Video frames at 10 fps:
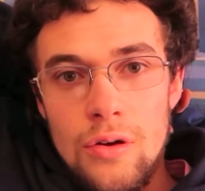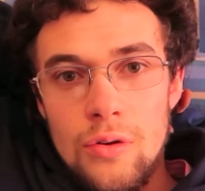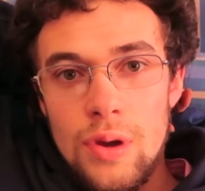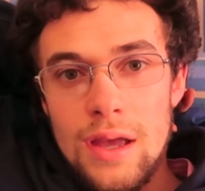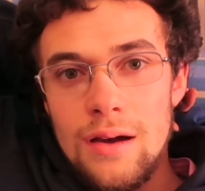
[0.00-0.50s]

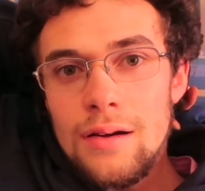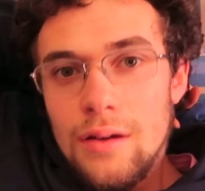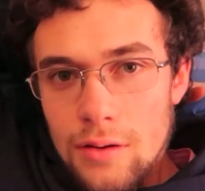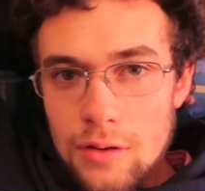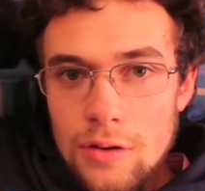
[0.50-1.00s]
we are
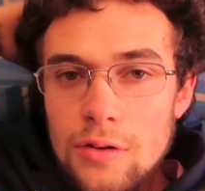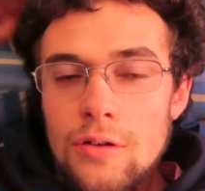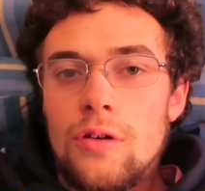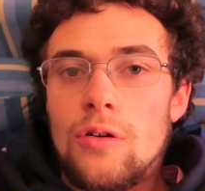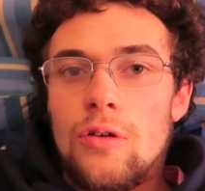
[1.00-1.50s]

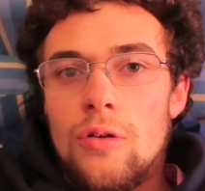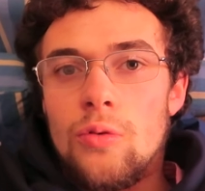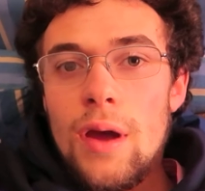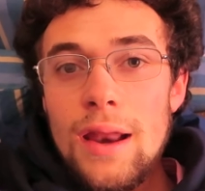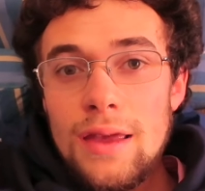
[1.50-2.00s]

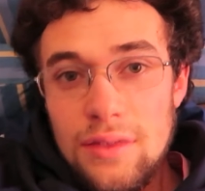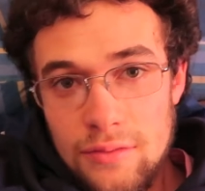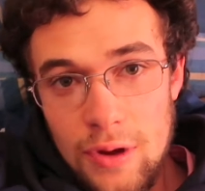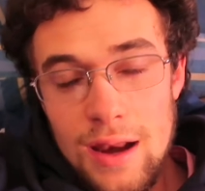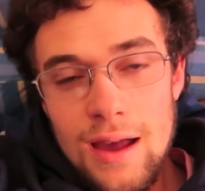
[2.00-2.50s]
when I,
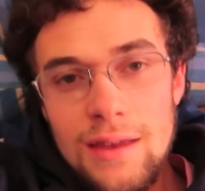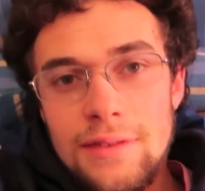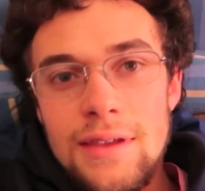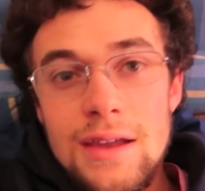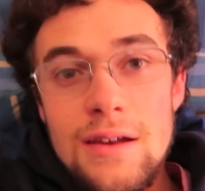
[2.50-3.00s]
when I
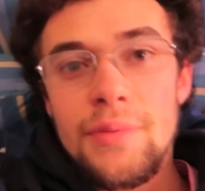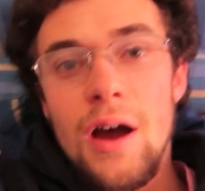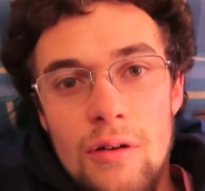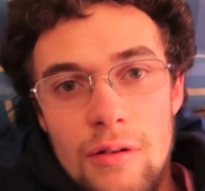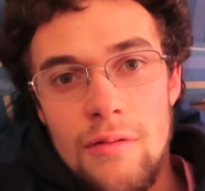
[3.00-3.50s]
think
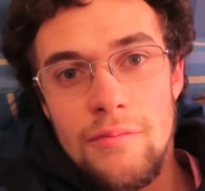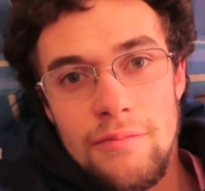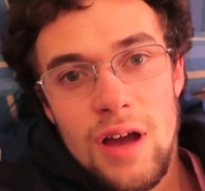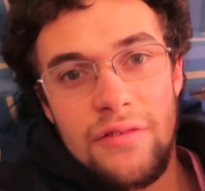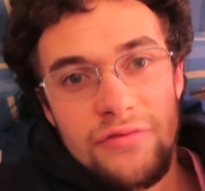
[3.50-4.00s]
about
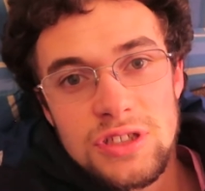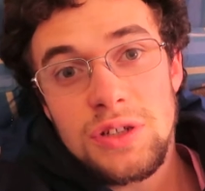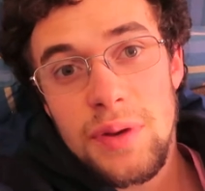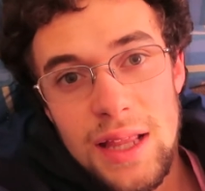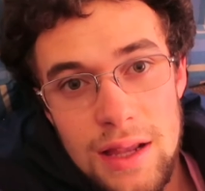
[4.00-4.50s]
my
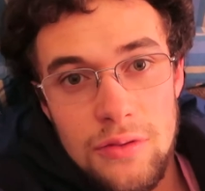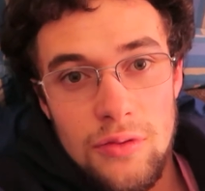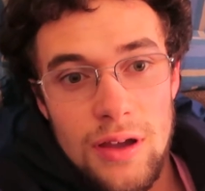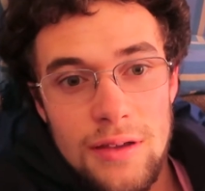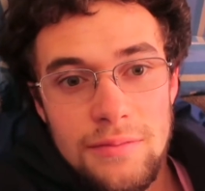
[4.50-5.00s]
future plan,
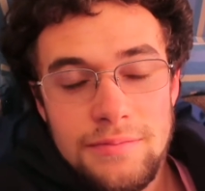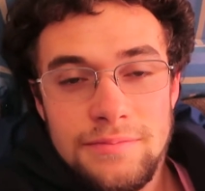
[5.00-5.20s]
right?